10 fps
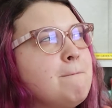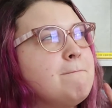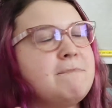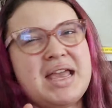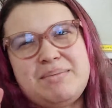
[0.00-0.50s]

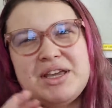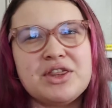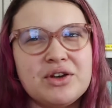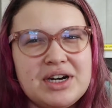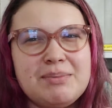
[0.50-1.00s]
maybe
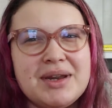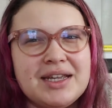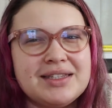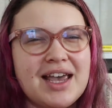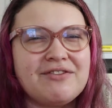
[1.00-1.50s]
30
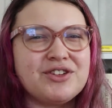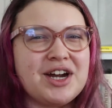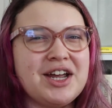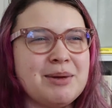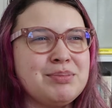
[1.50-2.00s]
minutes after
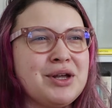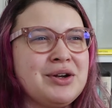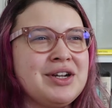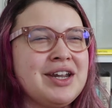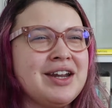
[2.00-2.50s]
I
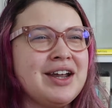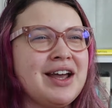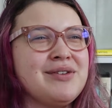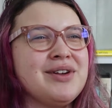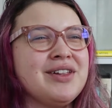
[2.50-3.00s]
uploaded it,
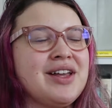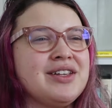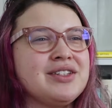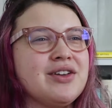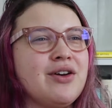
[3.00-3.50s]
I
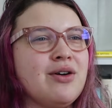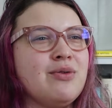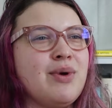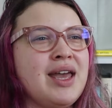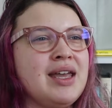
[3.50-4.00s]
realized, oh
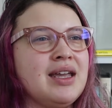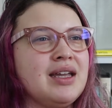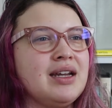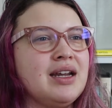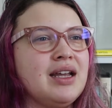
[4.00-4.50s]

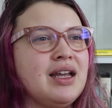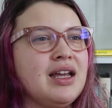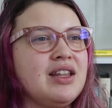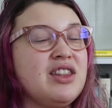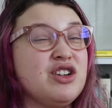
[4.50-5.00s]
wait,
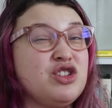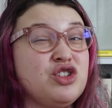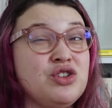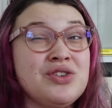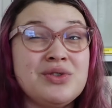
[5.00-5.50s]
there's
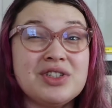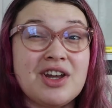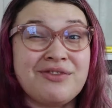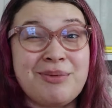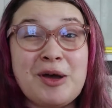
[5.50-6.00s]
new
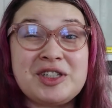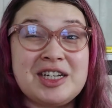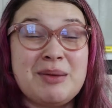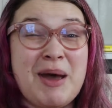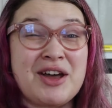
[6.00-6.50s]
stuff
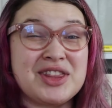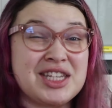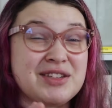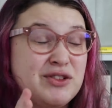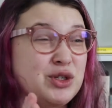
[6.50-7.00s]
posted about
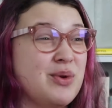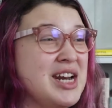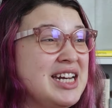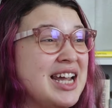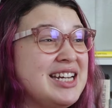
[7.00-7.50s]
this for
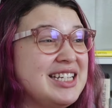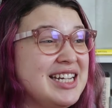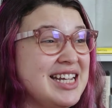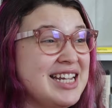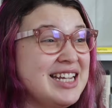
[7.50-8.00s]

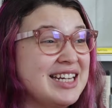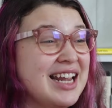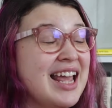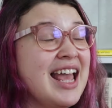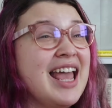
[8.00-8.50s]
2019.